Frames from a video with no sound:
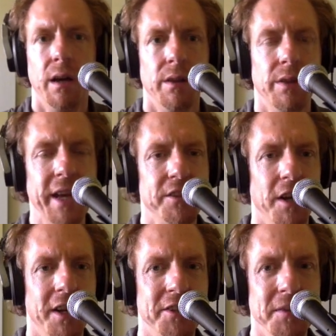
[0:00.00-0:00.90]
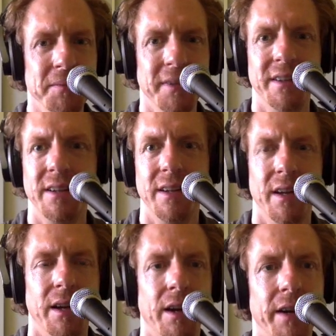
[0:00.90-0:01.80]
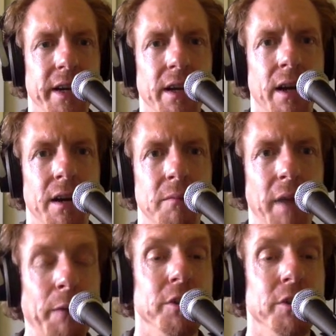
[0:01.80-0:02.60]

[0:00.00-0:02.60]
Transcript: That's awesome. All right. I was